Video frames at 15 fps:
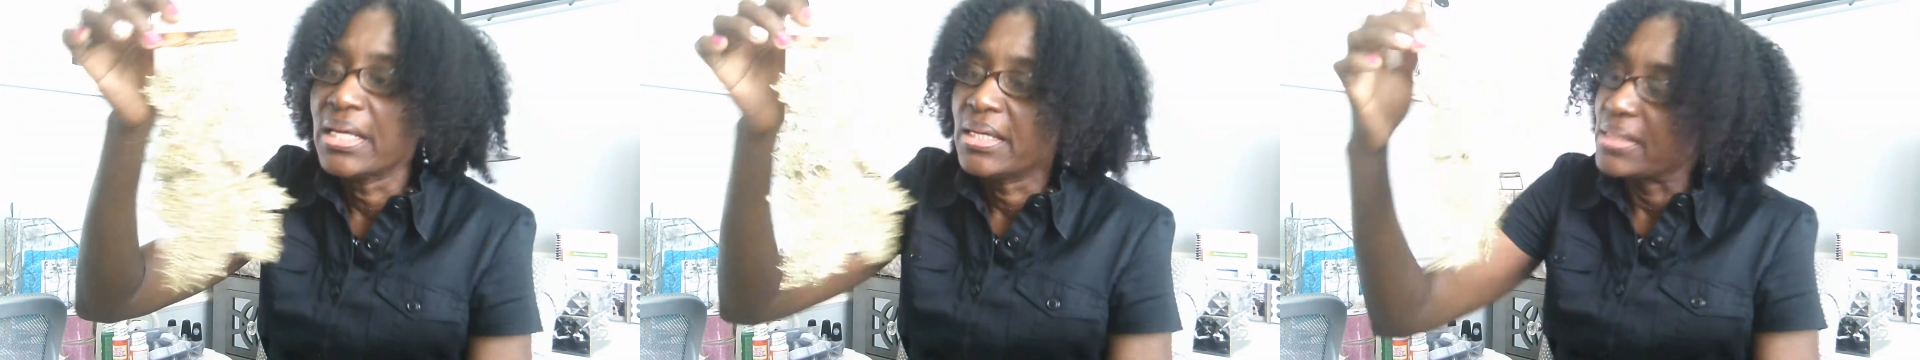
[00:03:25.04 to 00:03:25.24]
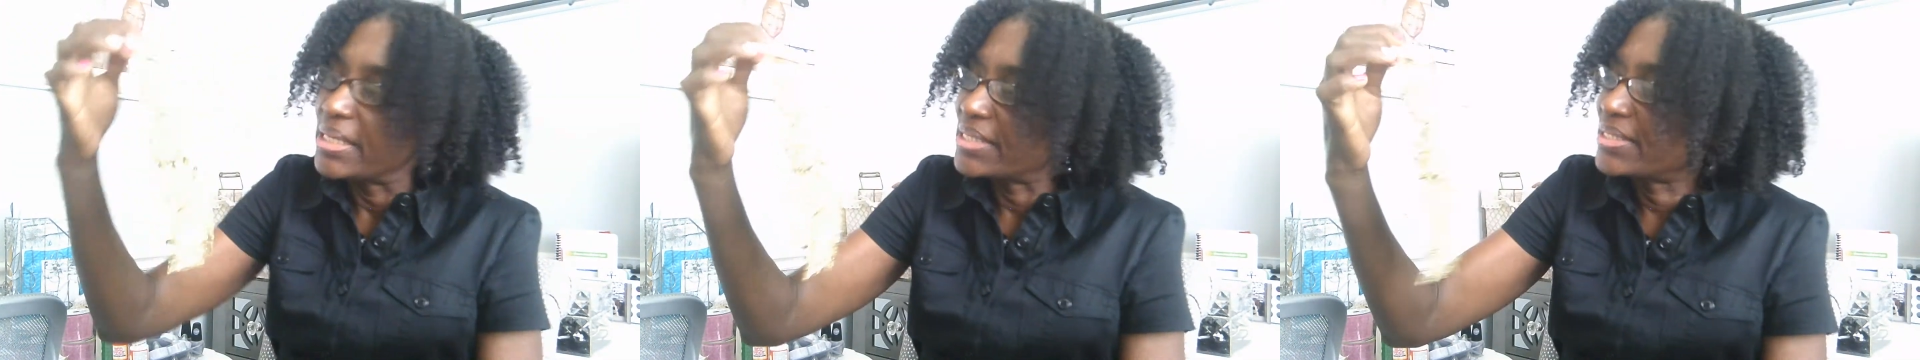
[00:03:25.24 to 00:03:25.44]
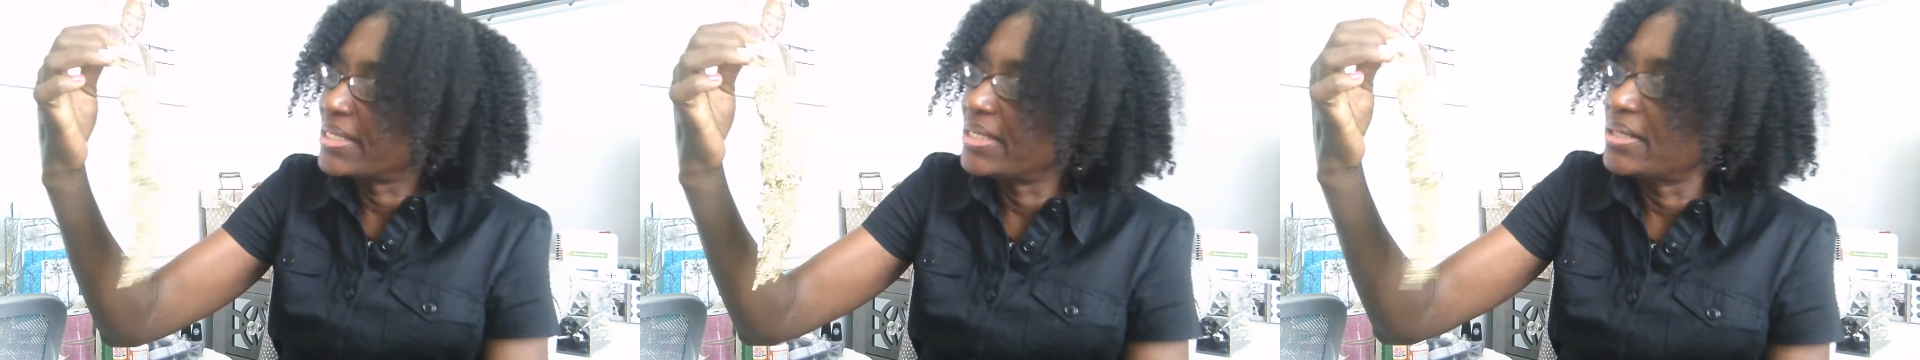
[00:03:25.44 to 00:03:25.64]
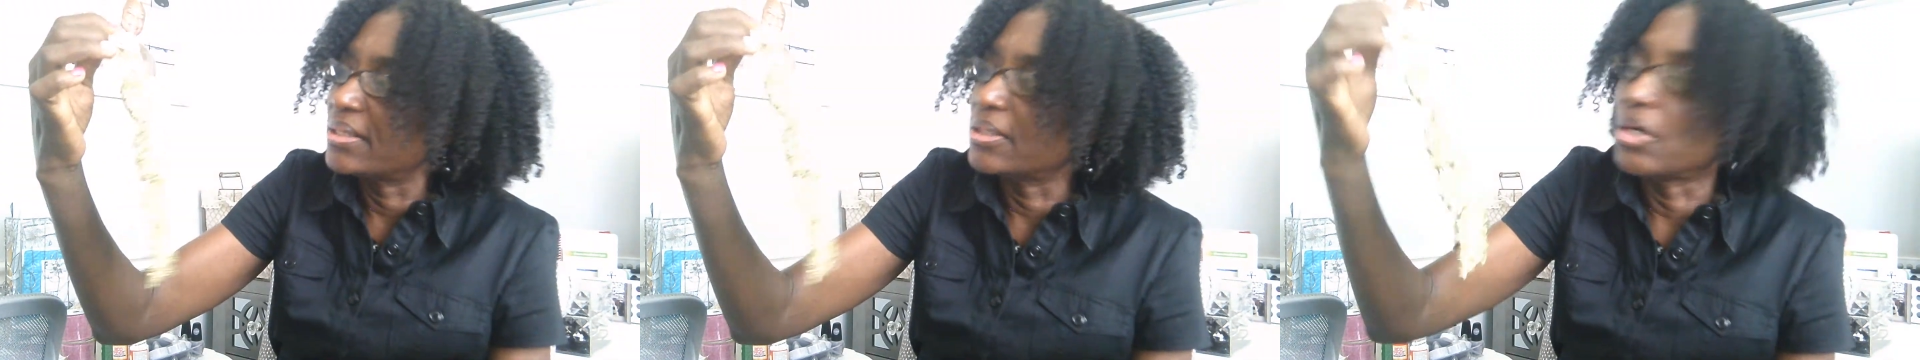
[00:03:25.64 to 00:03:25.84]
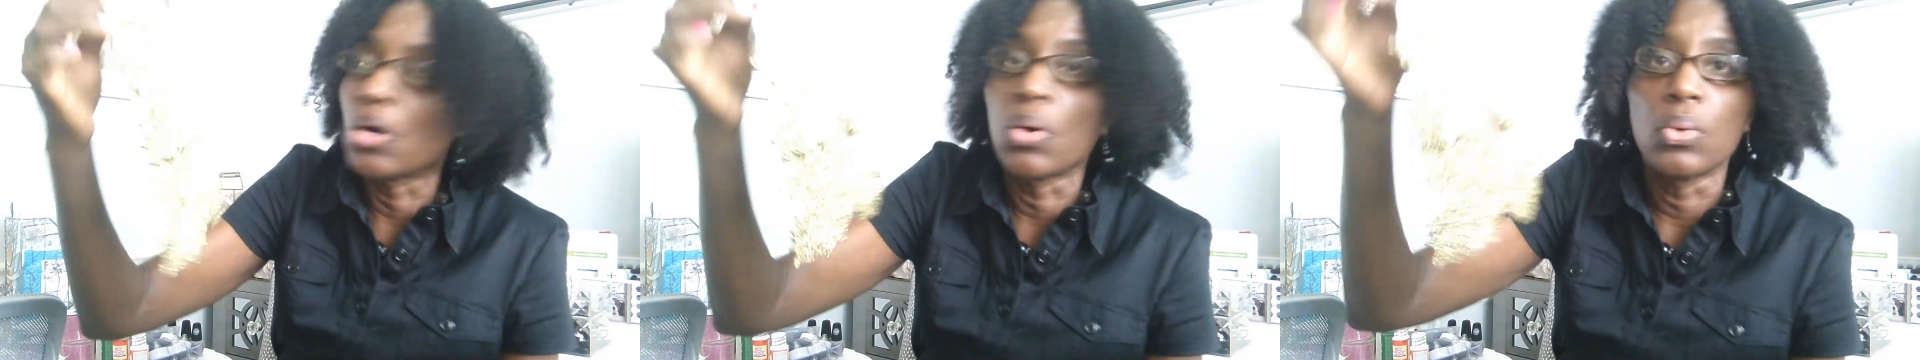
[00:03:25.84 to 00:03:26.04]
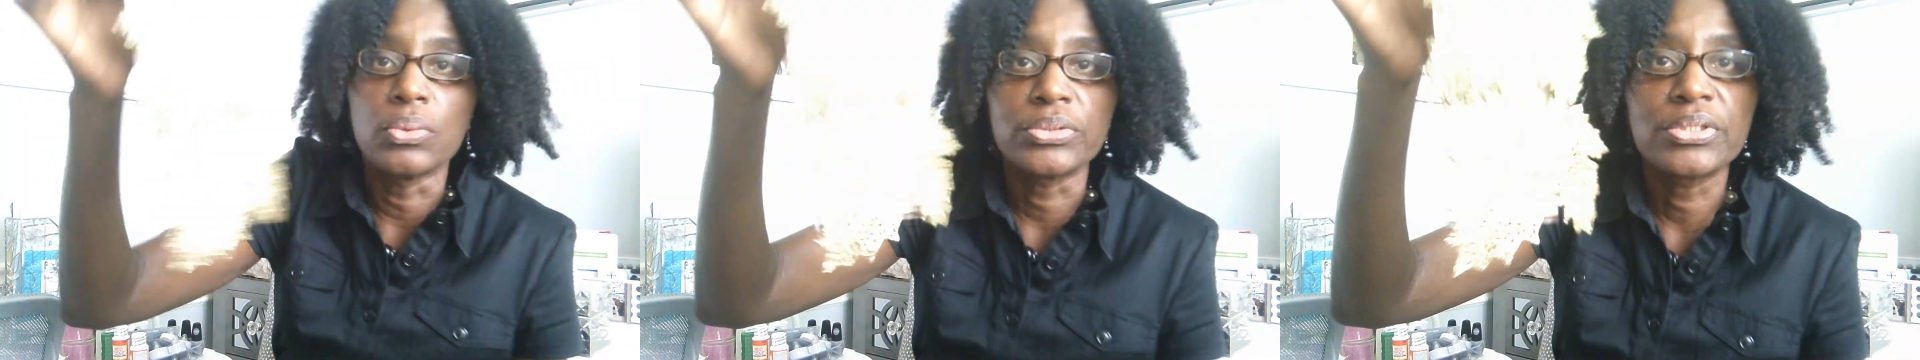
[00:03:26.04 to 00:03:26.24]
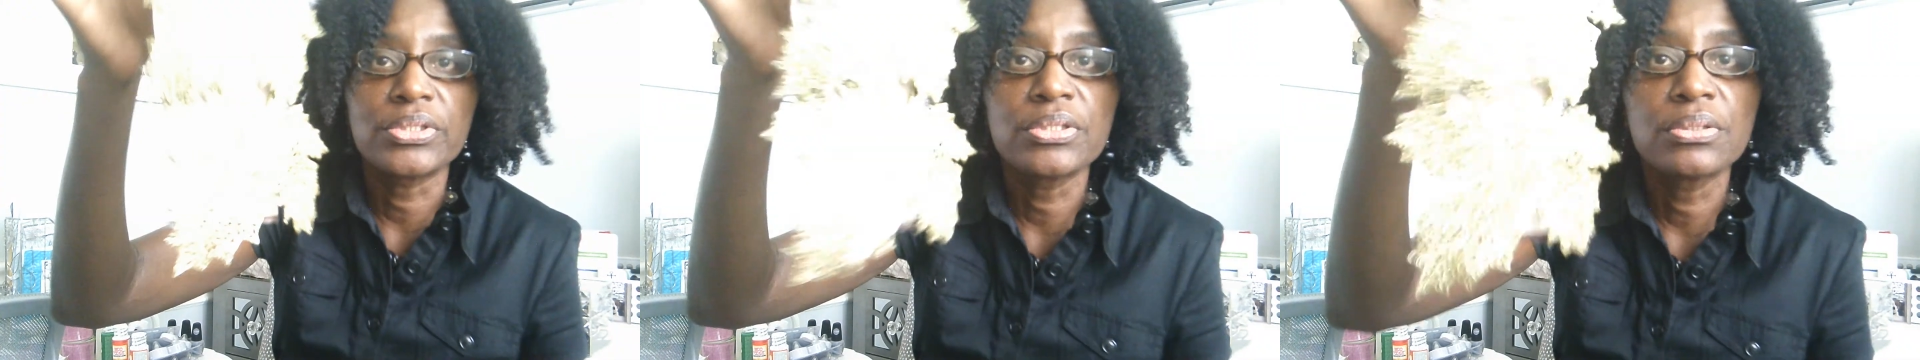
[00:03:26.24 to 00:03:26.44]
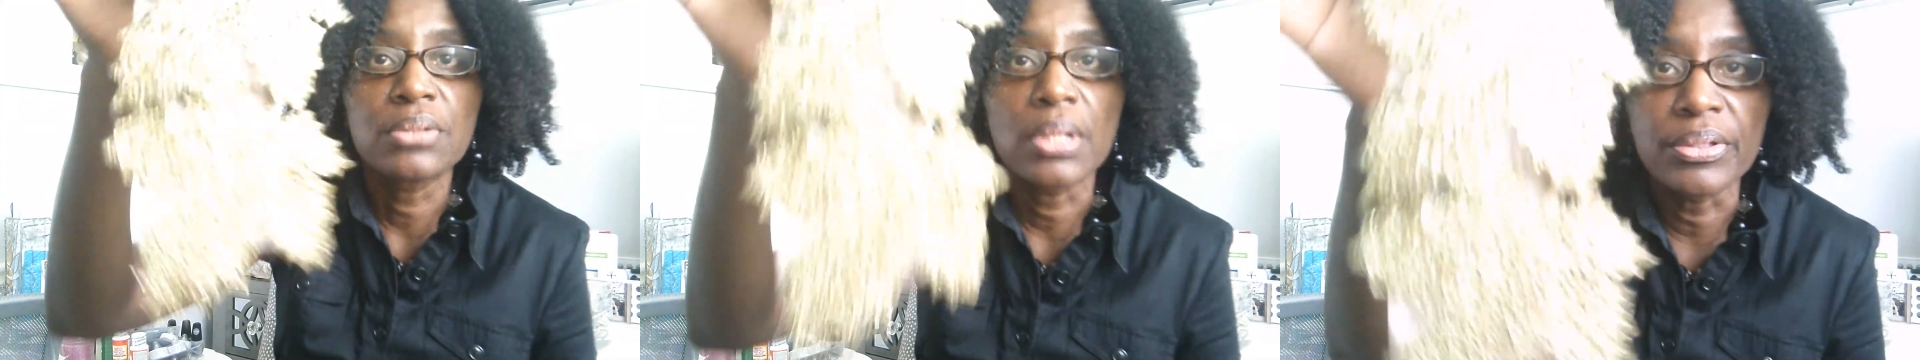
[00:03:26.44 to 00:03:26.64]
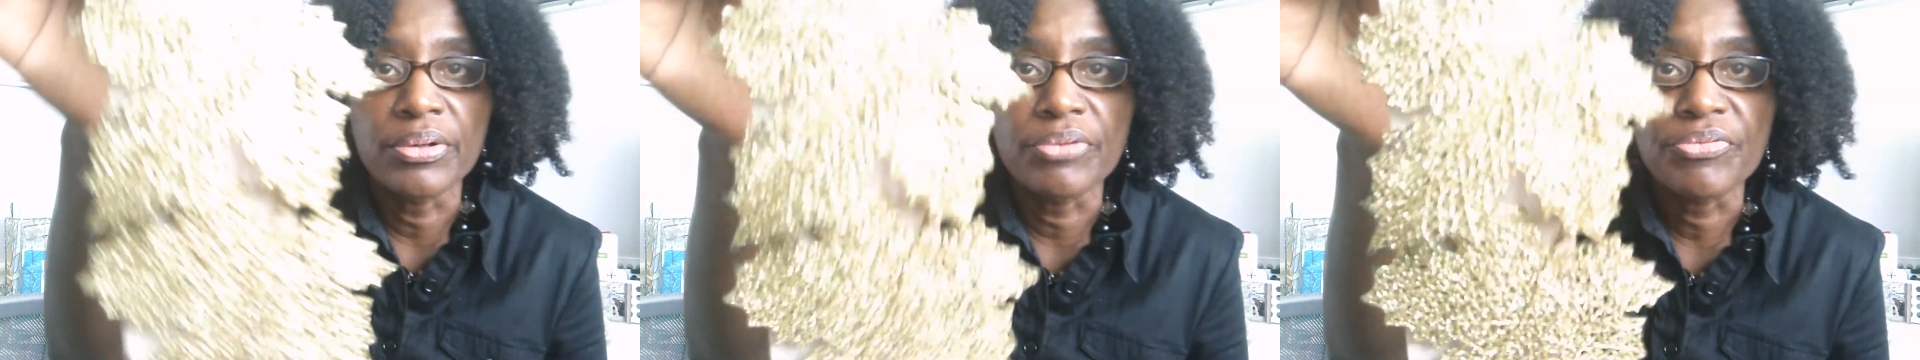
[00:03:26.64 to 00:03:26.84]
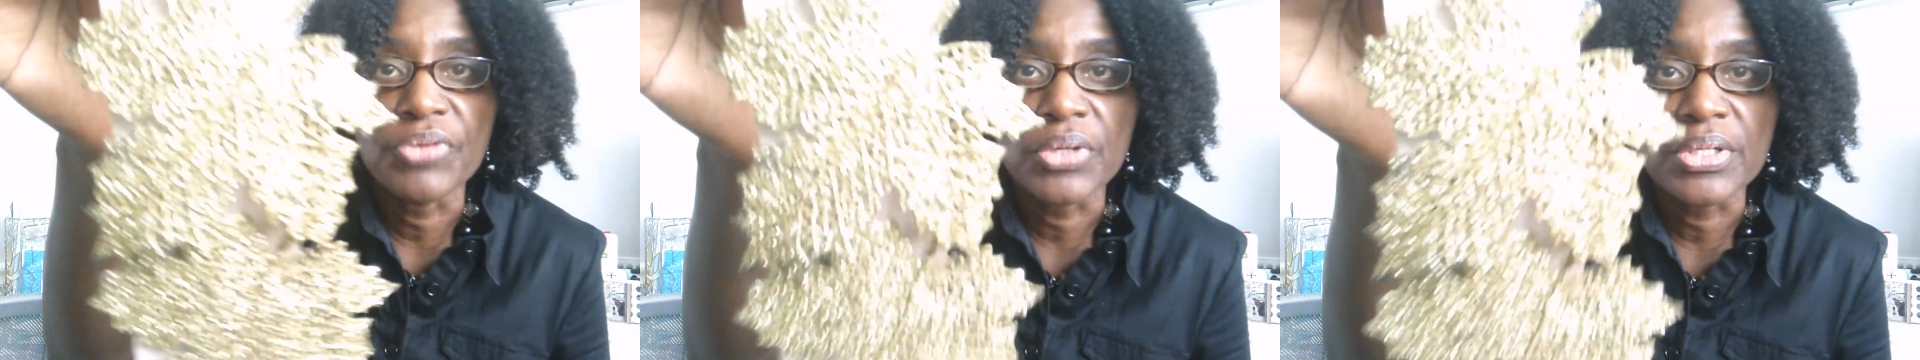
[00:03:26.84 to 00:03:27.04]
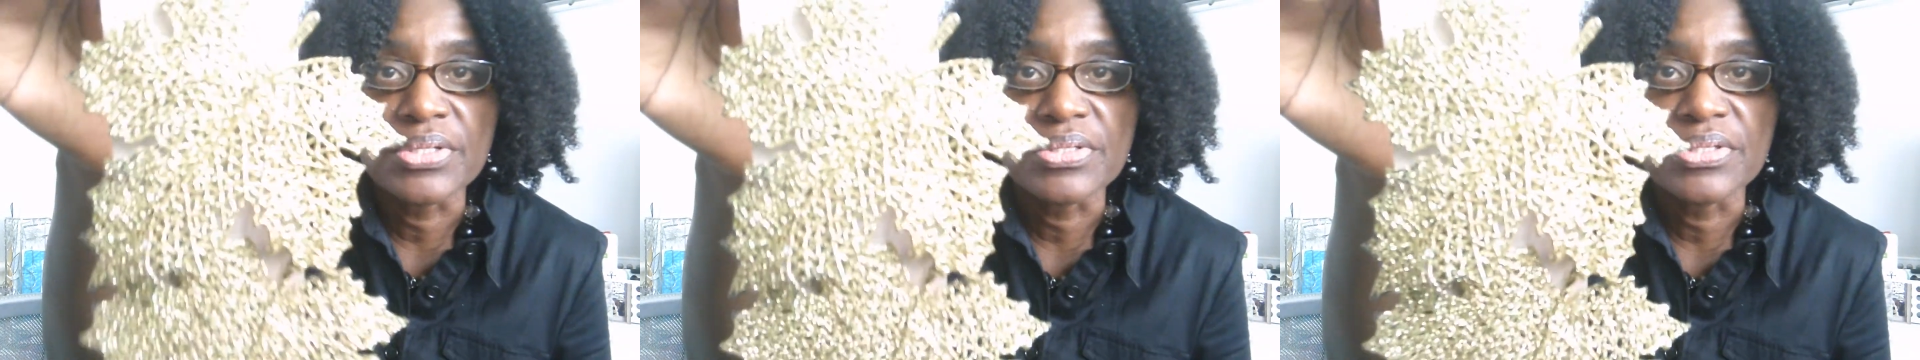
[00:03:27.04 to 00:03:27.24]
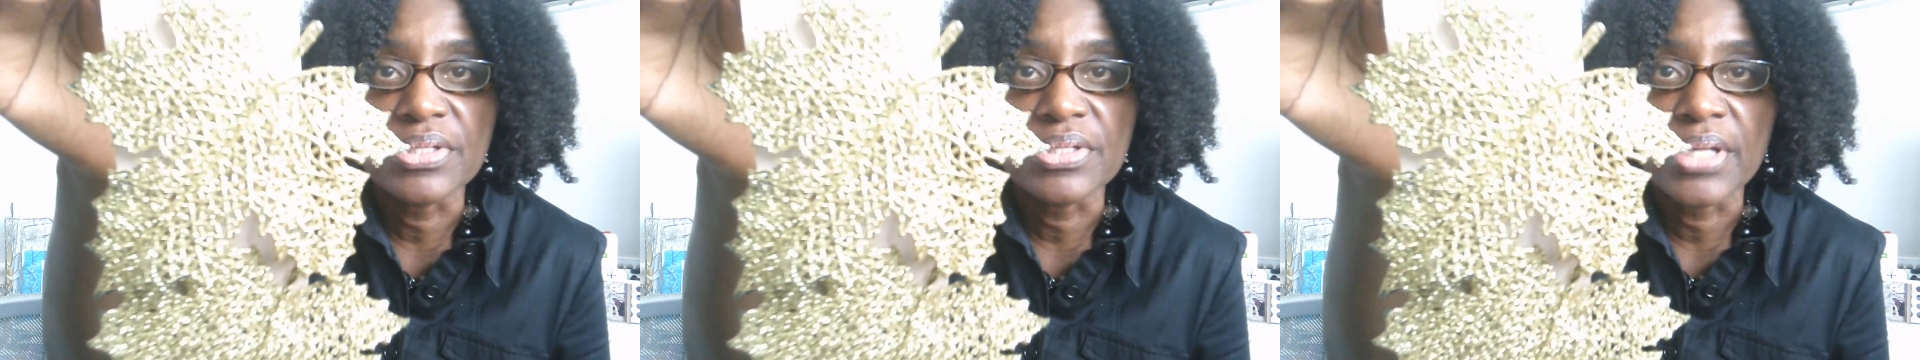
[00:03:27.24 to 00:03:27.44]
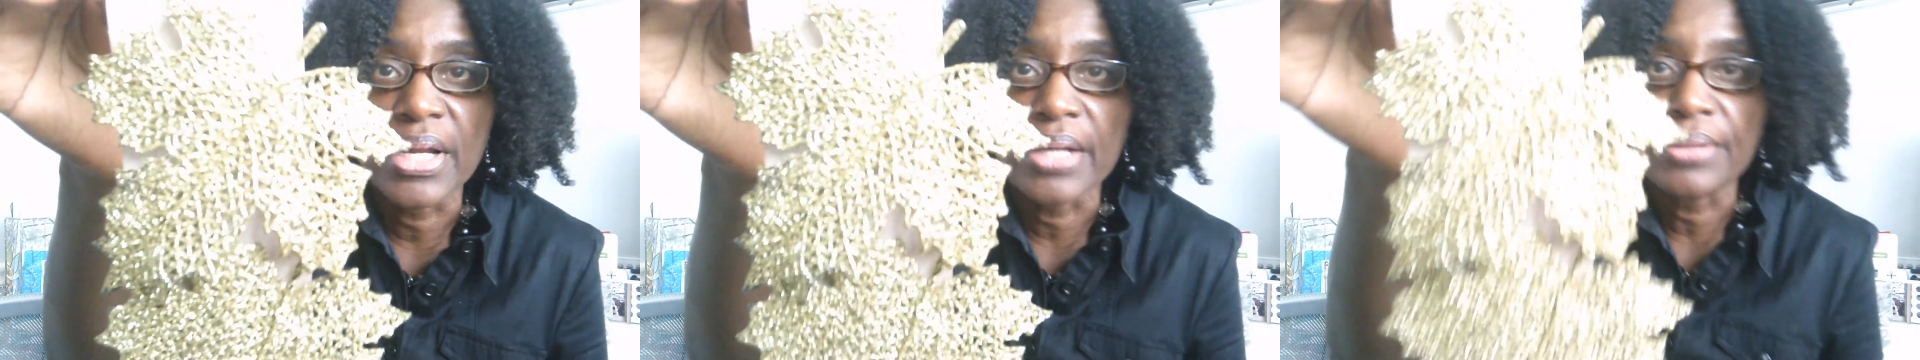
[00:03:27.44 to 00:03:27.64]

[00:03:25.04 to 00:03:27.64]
It's in a gold. I don't know if you can see that.